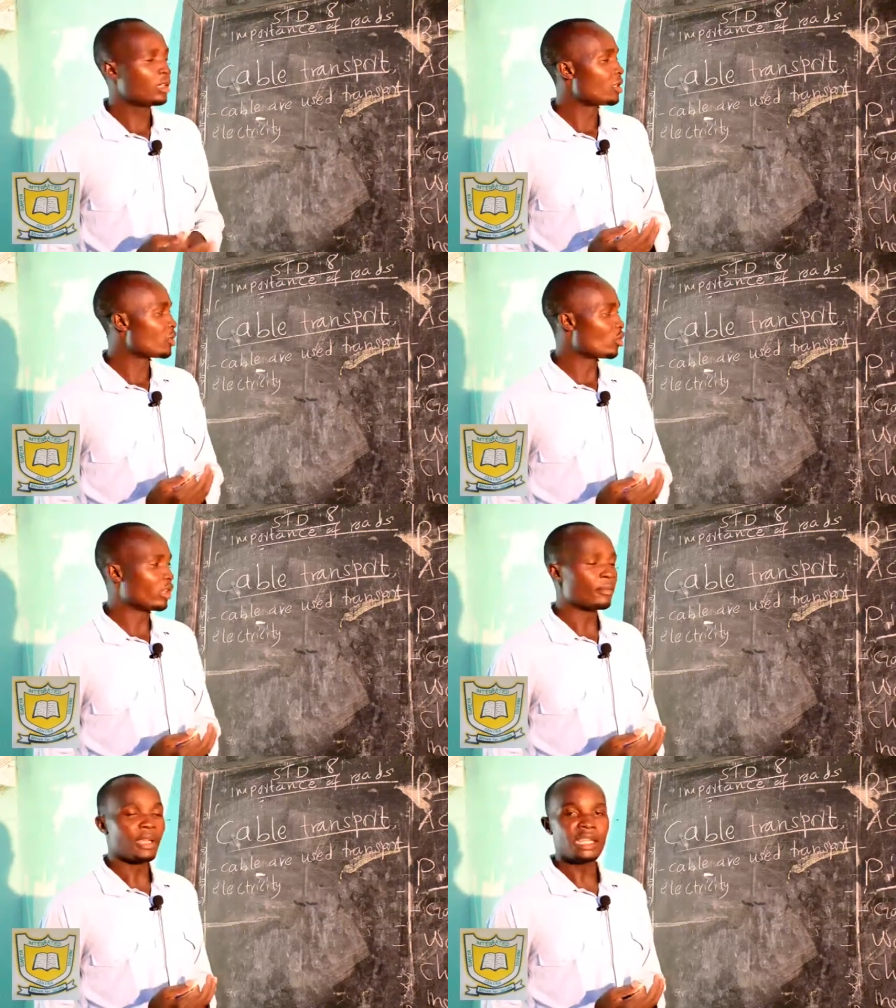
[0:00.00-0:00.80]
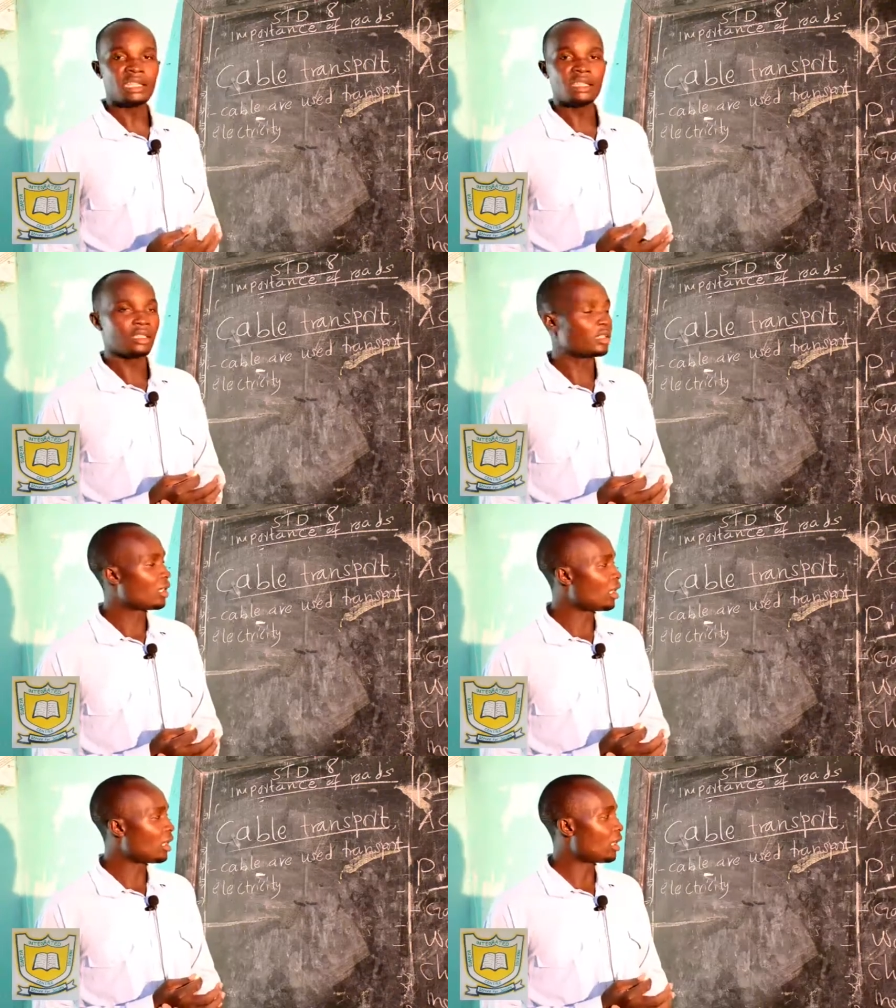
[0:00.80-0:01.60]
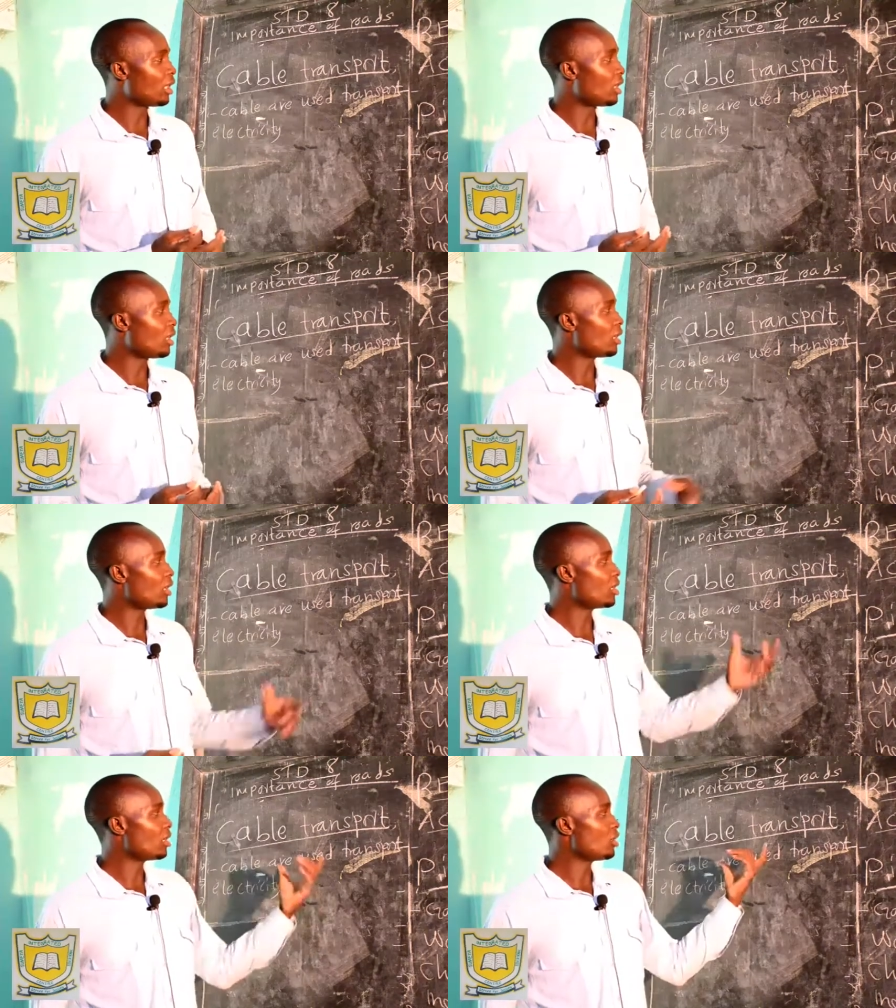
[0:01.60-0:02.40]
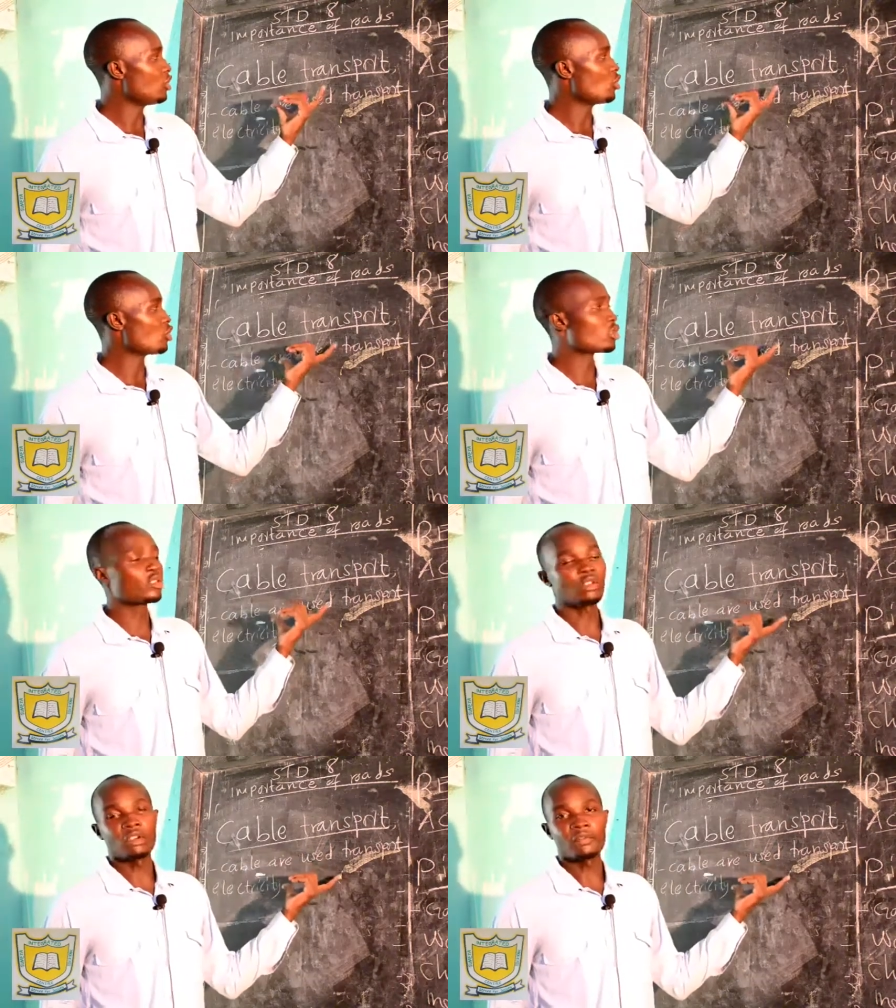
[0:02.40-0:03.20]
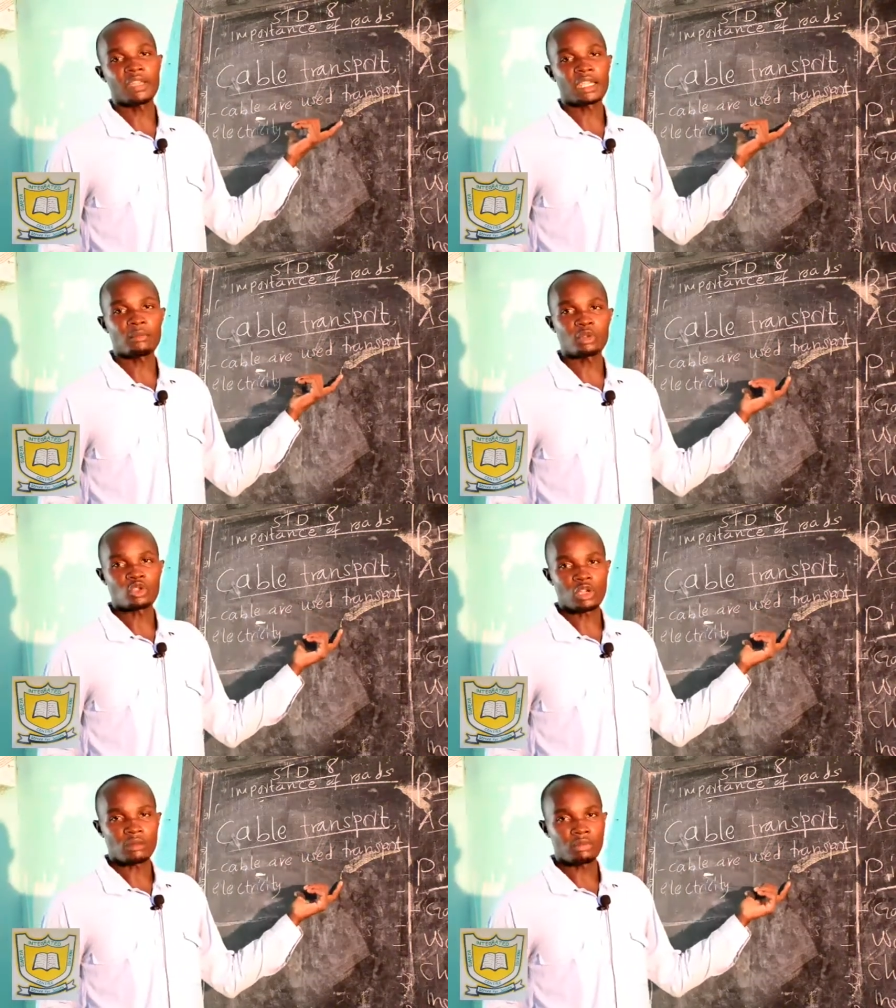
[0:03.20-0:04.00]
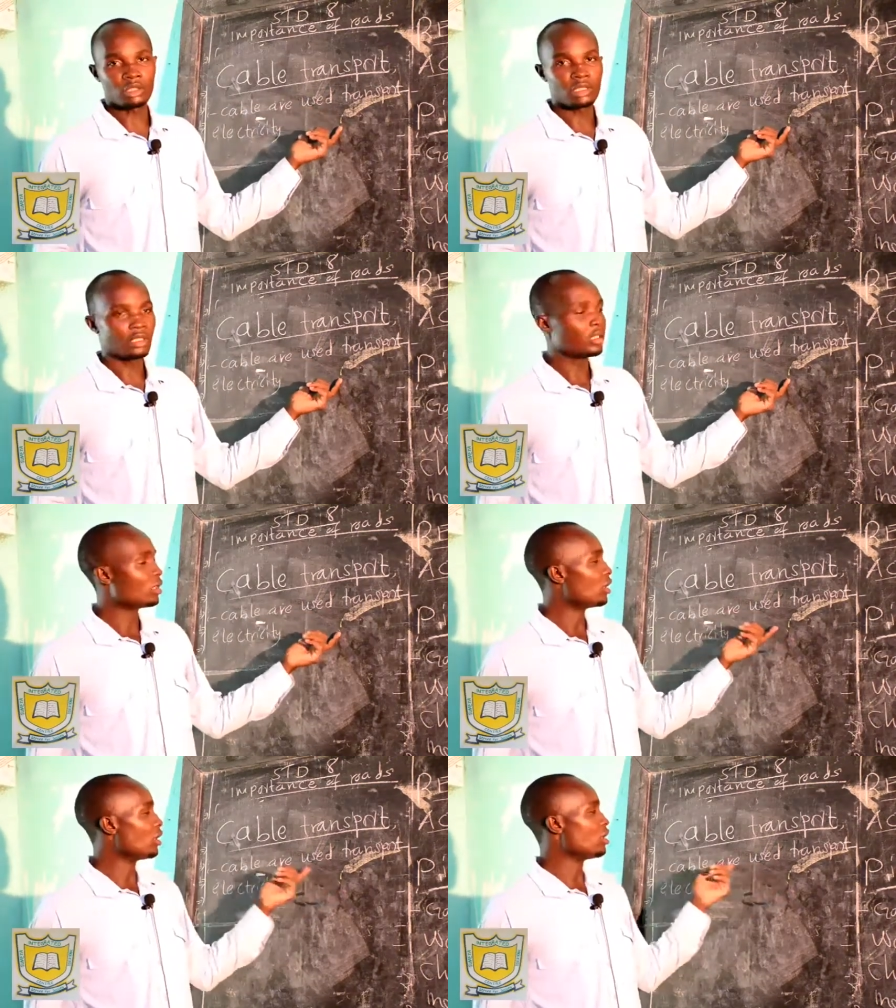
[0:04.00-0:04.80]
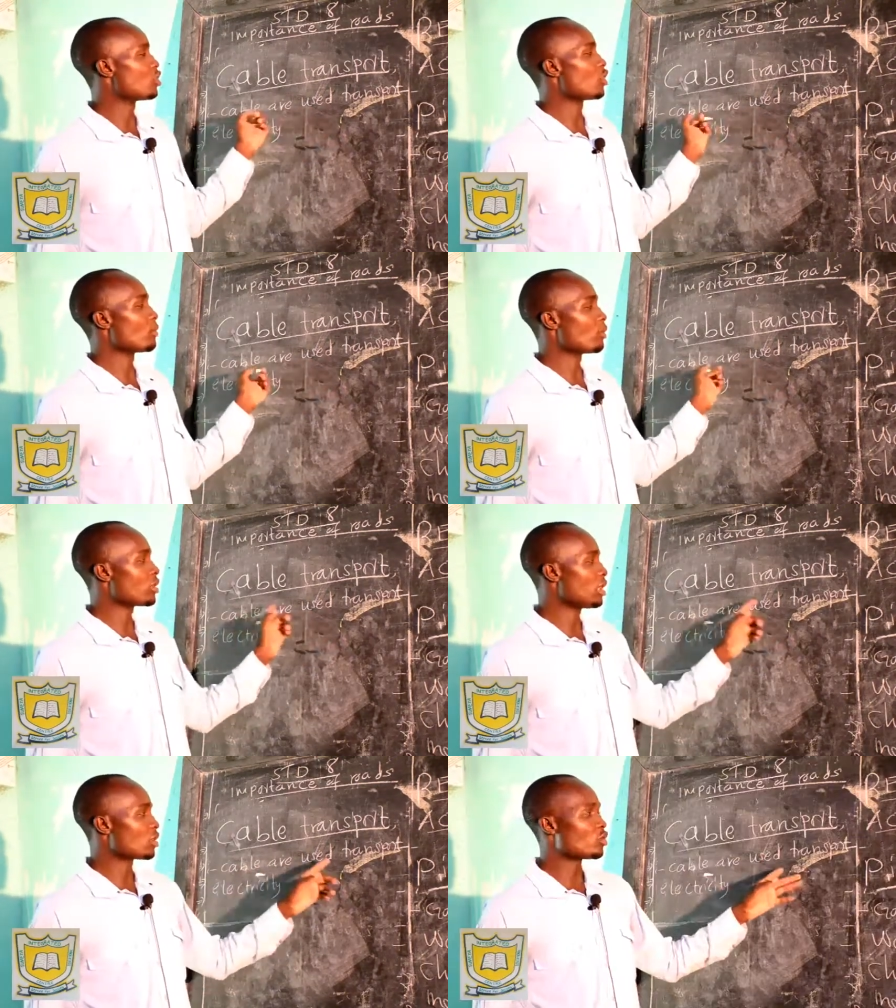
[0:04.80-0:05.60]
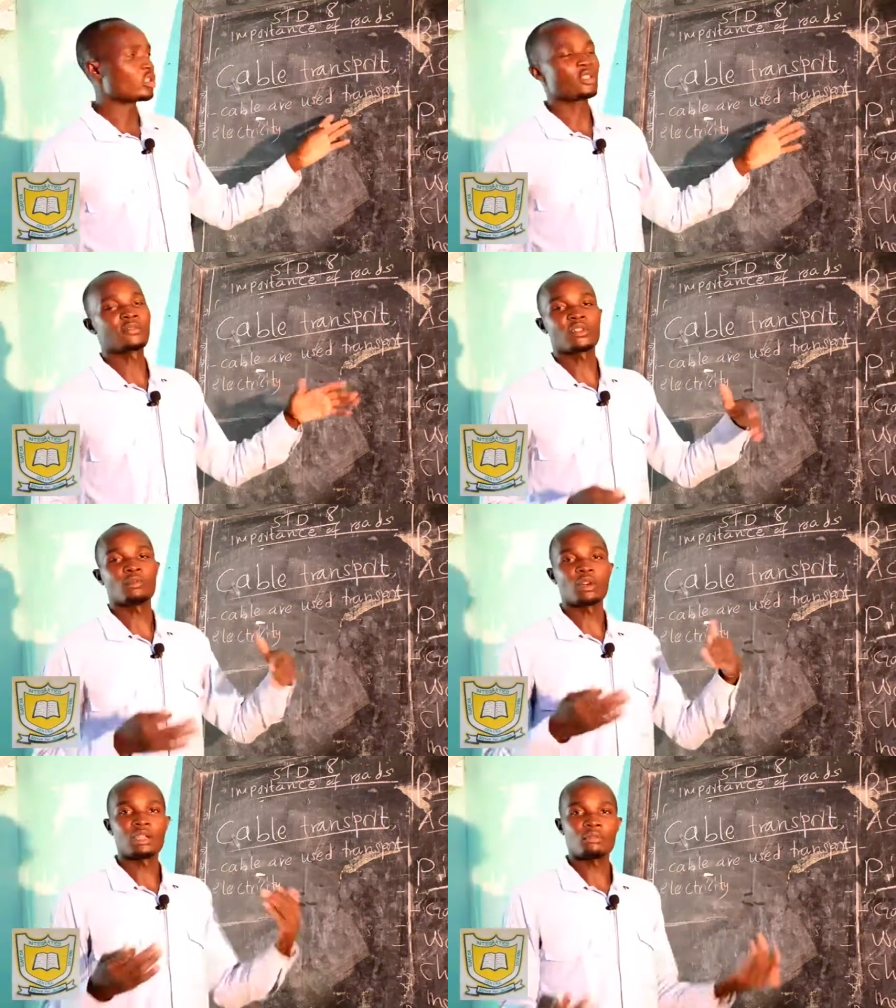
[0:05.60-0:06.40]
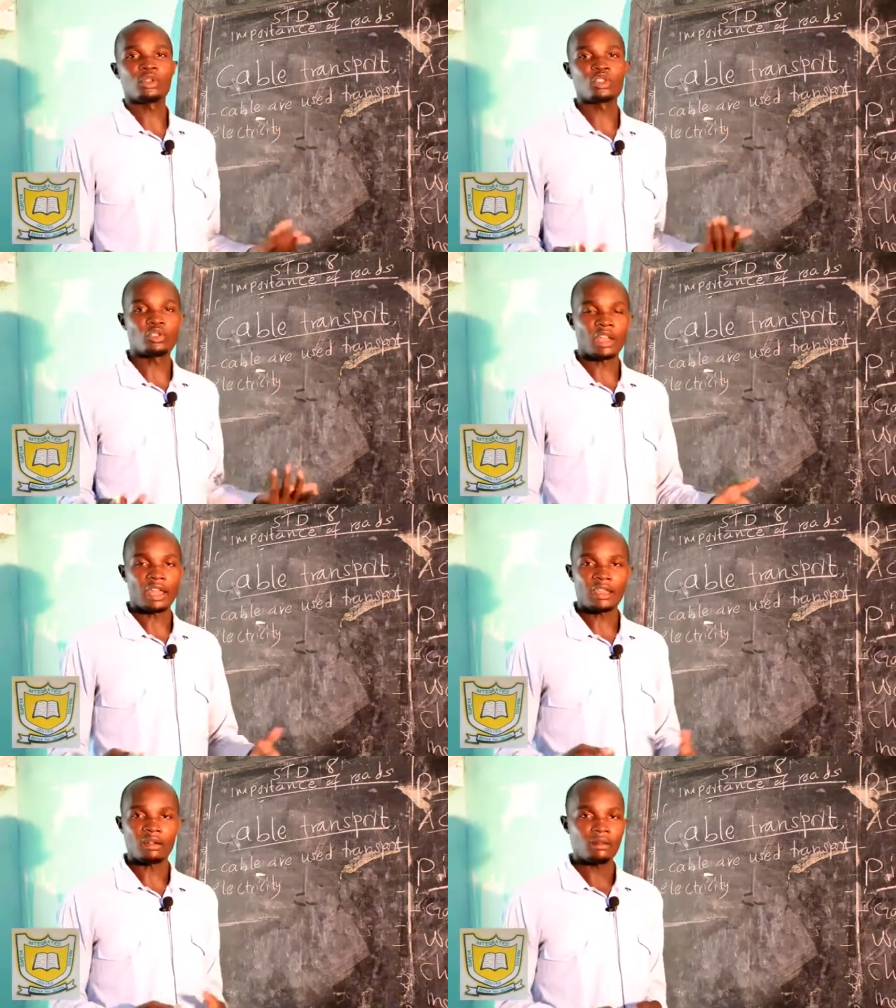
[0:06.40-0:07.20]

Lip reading: So the main use of the cable transport is to transport electricity from one point to another.